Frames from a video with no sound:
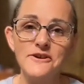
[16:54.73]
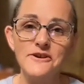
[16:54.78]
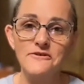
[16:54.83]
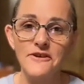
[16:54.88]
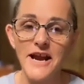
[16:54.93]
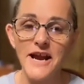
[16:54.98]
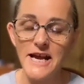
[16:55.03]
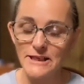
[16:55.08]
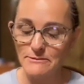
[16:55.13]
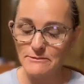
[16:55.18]
get
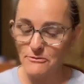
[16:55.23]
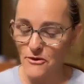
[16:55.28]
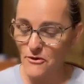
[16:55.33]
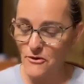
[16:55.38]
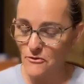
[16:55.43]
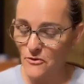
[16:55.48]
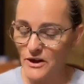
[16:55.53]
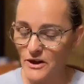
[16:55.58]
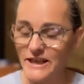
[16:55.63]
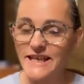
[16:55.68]
a grasp
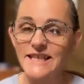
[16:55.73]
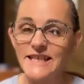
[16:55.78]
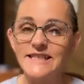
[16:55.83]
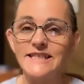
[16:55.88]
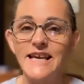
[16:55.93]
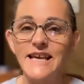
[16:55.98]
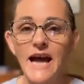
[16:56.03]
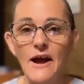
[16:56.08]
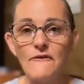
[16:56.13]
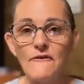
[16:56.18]
on what
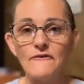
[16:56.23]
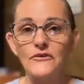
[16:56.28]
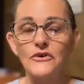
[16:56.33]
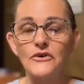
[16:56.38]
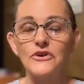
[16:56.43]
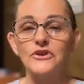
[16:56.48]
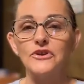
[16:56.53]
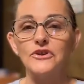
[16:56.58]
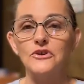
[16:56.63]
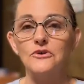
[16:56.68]
he's
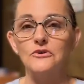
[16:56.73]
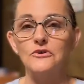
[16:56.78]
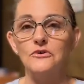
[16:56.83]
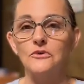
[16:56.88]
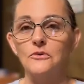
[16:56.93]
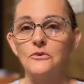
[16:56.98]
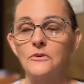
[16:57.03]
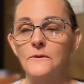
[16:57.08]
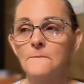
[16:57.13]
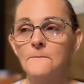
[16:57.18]
got for
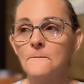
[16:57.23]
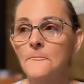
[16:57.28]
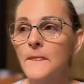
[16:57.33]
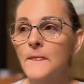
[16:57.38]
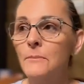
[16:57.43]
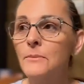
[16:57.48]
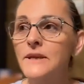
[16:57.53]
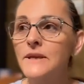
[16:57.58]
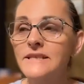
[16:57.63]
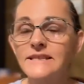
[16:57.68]
you.
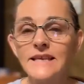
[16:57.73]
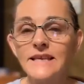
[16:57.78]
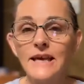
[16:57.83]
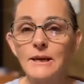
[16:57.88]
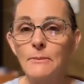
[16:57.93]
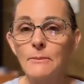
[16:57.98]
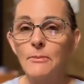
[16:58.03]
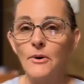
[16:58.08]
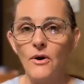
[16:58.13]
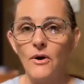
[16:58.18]
Be
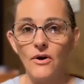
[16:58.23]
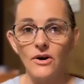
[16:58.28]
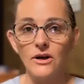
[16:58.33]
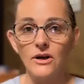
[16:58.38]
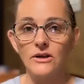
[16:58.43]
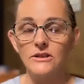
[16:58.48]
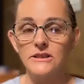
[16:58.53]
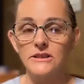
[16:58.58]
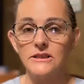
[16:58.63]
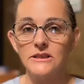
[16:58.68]
set
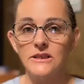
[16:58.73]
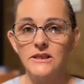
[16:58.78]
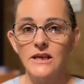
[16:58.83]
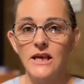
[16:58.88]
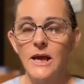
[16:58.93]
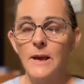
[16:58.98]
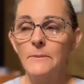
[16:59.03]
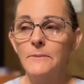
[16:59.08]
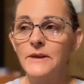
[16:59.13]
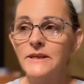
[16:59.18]
apart.
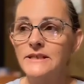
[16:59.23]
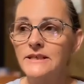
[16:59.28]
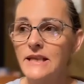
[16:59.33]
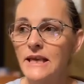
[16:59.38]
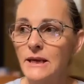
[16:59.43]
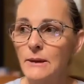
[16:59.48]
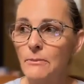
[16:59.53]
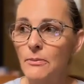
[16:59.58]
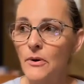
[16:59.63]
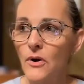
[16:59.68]
Be
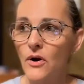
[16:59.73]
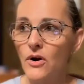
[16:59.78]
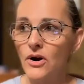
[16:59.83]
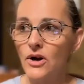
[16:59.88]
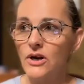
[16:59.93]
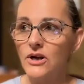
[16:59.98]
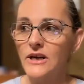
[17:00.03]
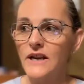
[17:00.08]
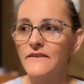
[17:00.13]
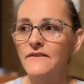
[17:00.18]
set
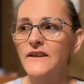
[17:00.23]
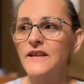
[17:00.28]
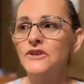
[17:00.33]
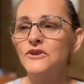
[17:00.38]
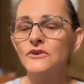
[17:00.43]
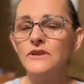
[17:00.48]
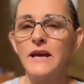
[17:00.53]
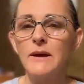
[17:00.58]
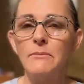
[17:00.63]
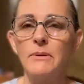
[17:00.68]
apart. And
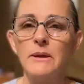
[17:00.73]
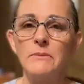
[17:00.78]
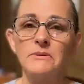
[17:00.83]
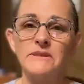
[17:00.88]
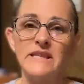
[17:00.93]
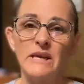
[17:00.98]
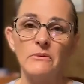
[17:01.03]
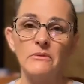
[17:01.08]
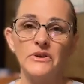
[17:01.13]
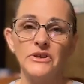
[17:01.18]
then you let
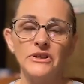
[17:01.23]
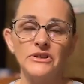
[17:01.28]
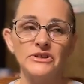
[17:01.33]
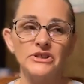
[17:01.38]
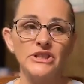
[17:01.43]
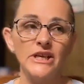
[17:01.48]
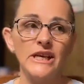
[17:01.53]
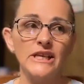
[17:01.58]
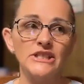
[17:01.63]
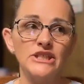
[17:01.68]
people say, well,
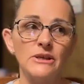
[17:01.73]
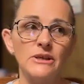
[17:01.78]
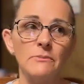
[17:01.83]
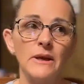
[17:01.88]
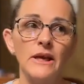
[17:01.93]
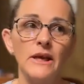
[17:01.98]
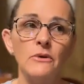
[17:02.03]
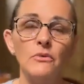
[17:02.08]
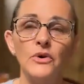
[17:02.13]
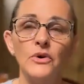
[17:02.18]
you're
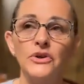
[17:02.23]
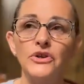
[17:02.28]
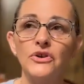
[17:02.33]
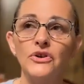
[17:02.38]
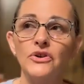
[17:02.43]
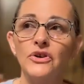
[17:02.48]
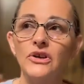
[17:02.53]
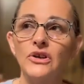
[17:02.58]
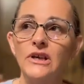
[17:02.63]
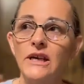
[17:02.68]
judging me.
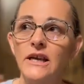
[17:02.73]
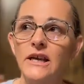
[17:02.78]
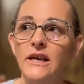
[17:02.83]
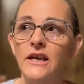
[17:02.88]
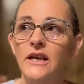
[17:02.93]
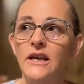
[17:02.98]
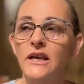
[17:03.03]
Well, you're,